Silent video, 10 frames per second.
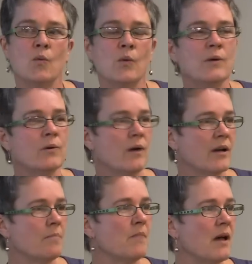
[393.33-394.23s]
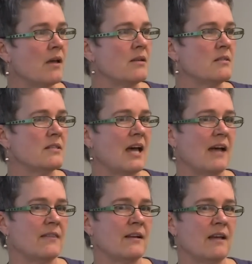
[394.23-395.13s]
We were quite amazed
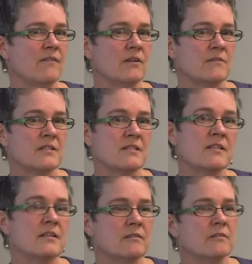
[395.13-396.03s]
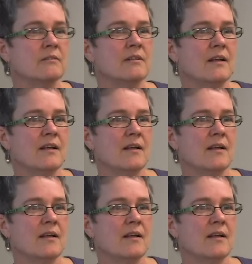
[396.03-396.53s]
at the level of skill